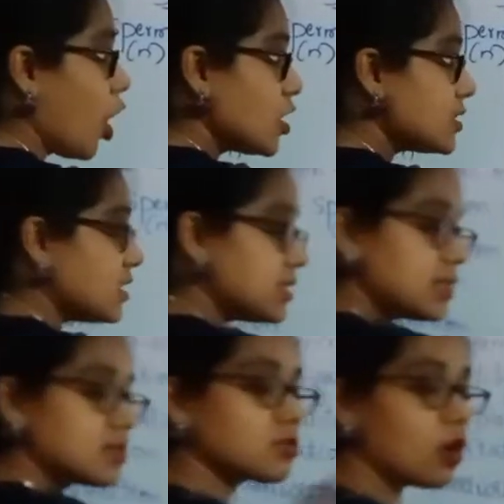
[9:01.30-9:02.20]
process
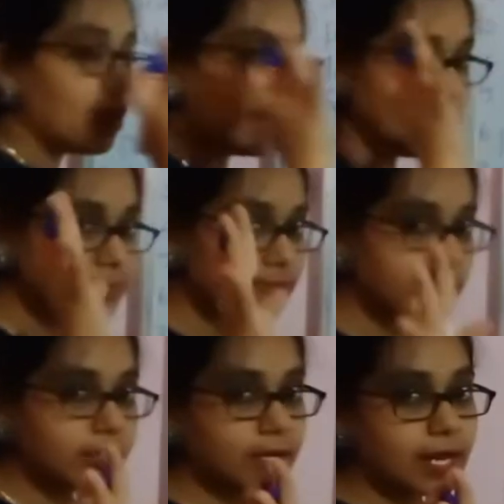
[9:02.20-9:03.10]
is called as
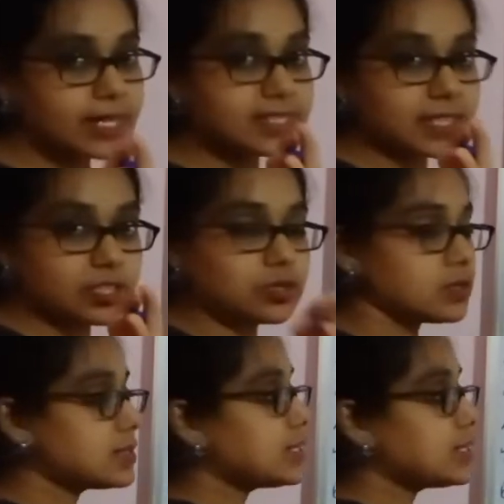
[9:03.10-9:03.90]
fertilization.